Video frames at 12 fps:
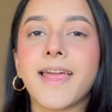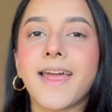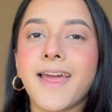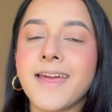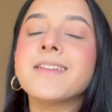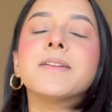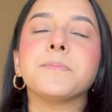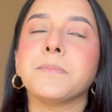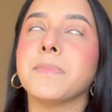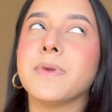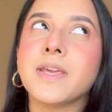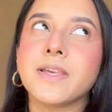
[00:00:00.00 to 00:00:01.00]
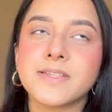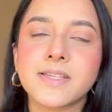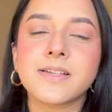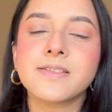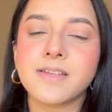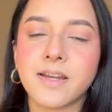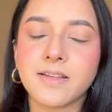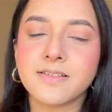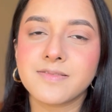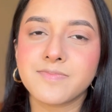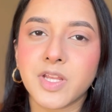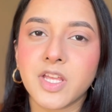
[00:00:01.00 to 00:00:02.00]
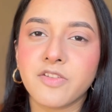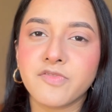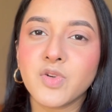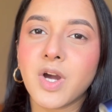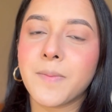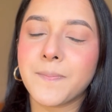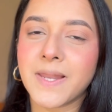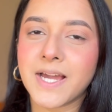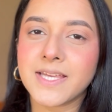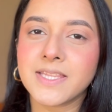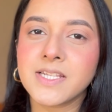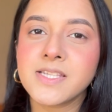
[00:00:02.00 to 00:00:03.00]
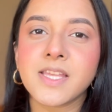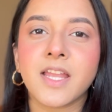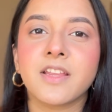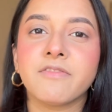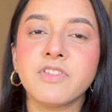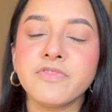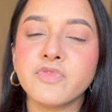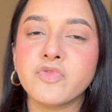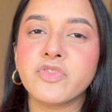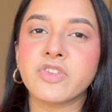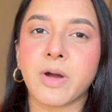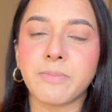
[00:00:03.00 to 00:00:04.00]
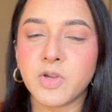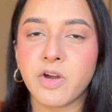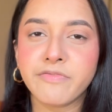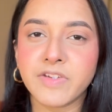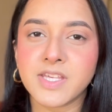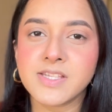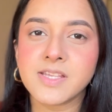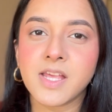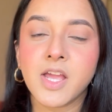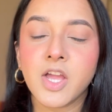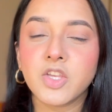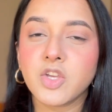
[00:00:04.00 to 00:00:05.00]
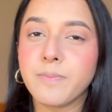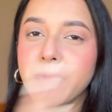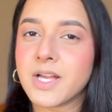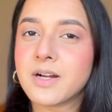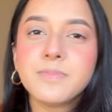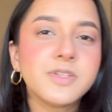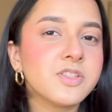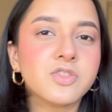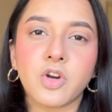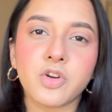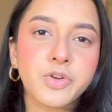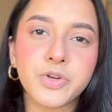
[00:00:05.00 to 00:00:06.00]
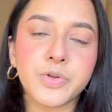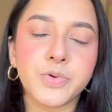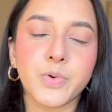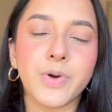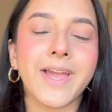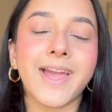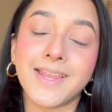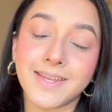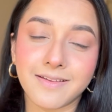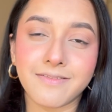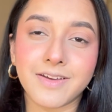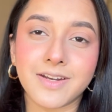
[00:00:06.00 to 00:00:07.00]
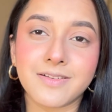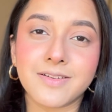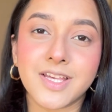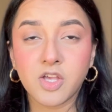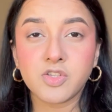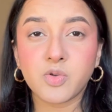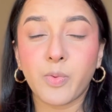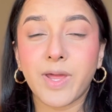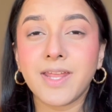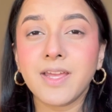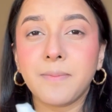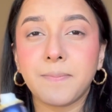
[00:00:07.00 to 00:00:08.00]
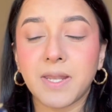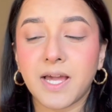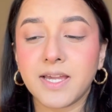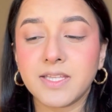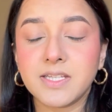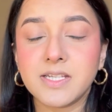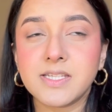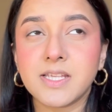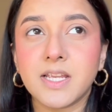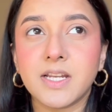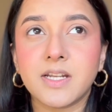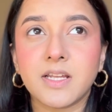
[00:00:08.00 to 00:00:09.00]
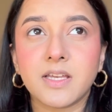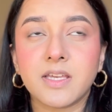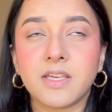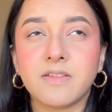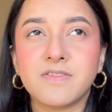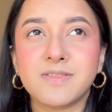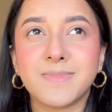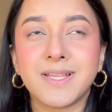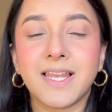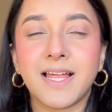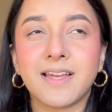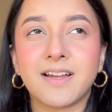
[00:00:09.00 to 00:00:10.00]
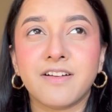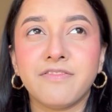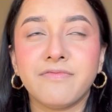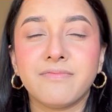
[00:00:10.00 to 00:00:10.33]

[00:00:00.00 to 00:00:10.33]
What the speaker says: an amazing setting spray. If you apply this and even if you rub your face, your makeup is not going to go anywhere. So when I apply this, it gives me like a